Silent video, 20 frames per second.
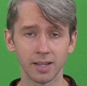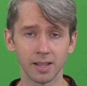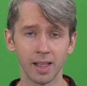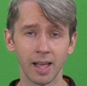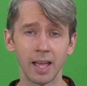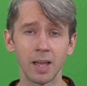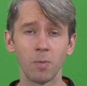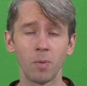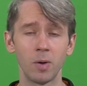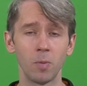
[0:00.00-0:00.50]

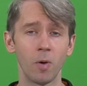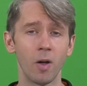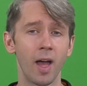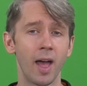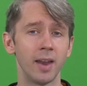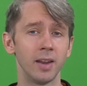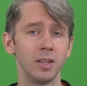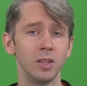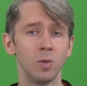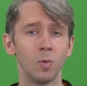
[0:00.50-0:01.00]
delay when we're
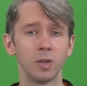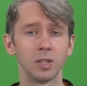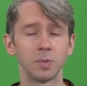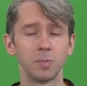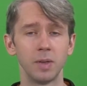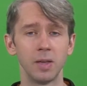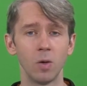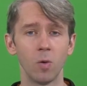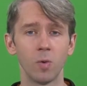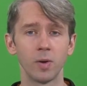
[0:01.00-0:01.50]
adding
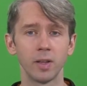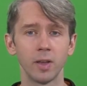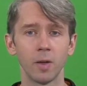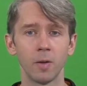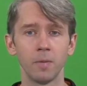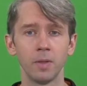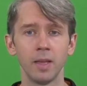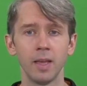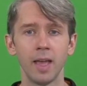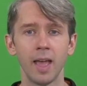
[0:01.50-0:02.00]
USB
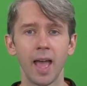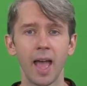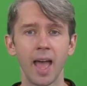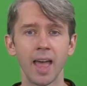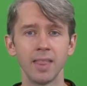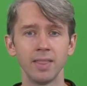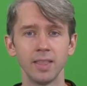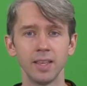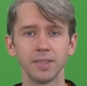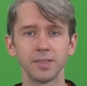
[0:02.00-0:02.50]
audio,
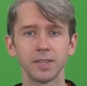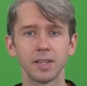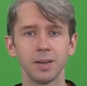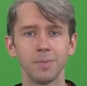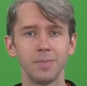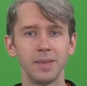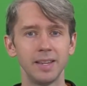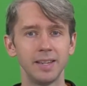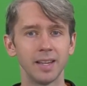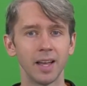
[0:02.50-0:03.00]
and this
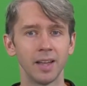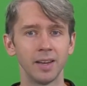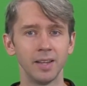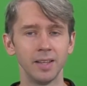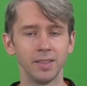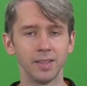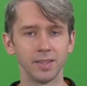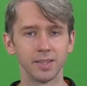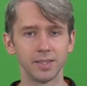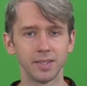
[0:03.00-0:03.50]
can be done
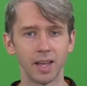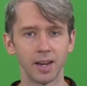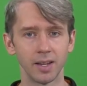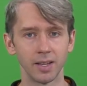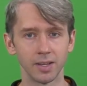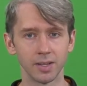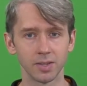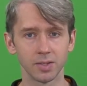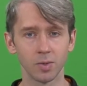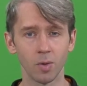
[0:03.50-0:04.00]
in the
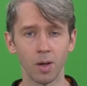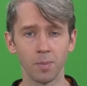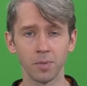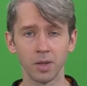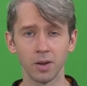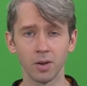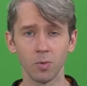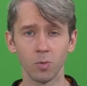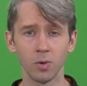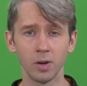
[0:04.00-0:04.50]
settings. So I'm
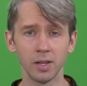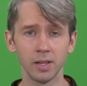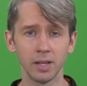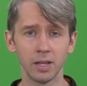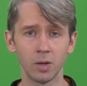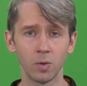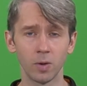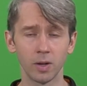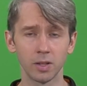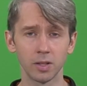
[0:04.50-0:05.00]
gonna
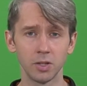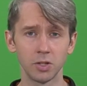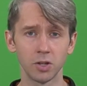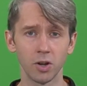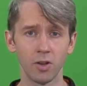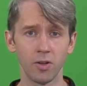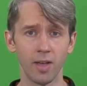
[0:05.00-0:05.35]
really quickly show